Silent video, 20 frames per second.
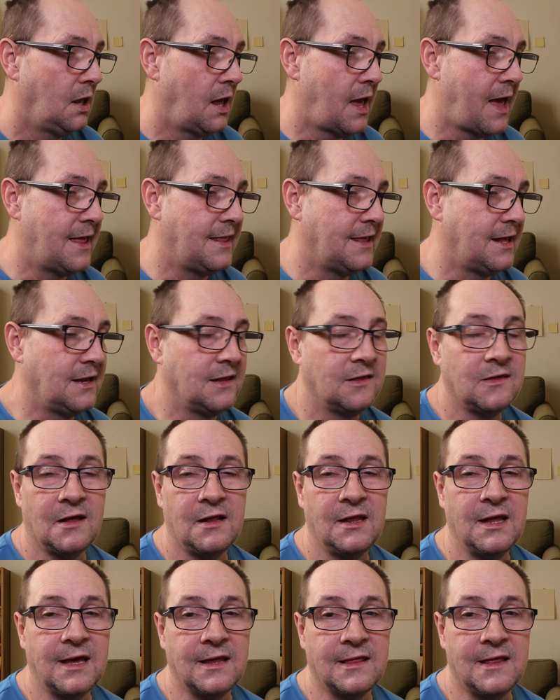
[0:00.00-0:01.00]
And then there's a
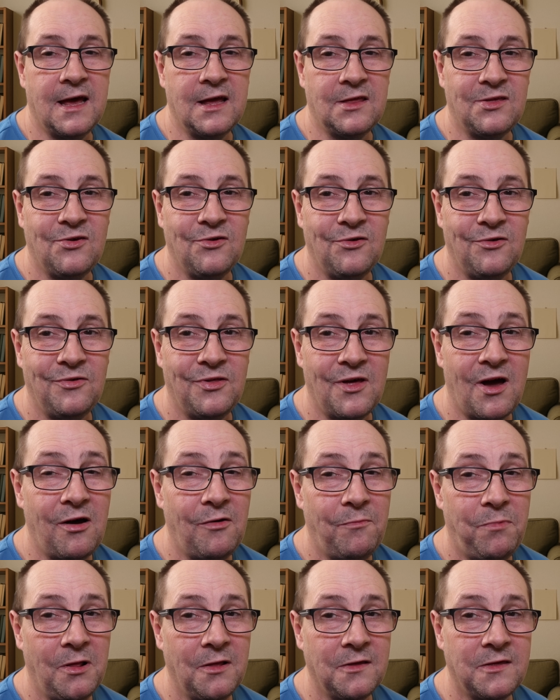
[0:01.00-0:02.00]
link there to the
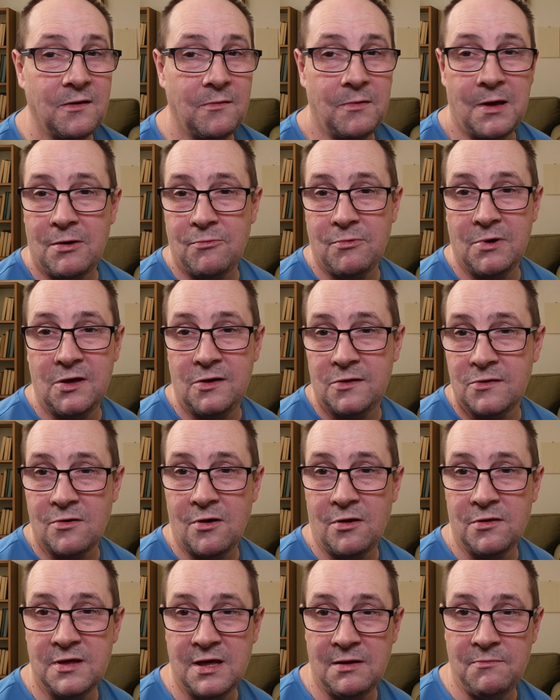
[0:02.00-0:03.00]
whole policy about reused
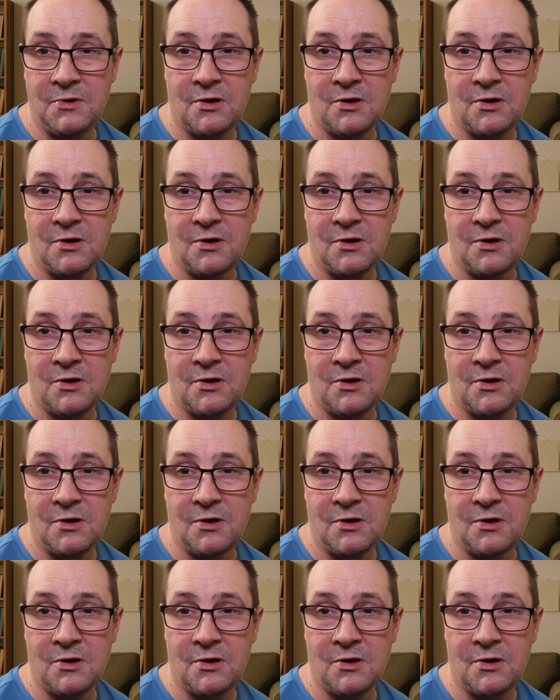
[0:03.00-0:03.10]
content.